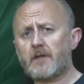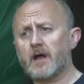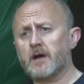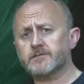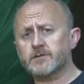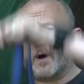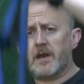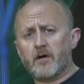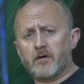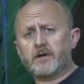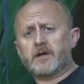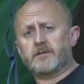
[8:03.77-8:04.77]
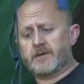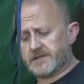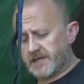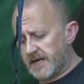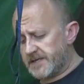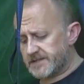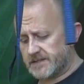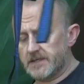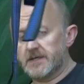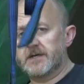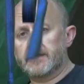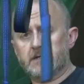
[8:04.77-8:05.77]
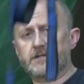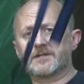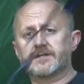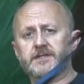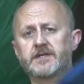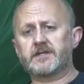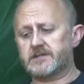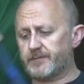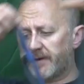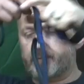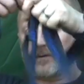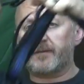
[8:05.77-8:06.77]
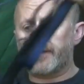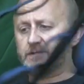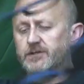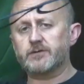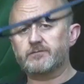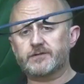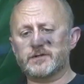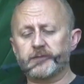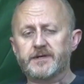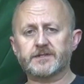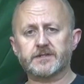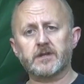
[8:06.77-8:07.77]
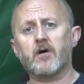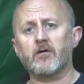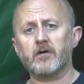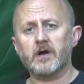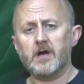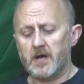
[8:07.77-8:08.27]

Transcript: Um, it's quite long in this case. As you can see, it's about, probably about two, two meters long.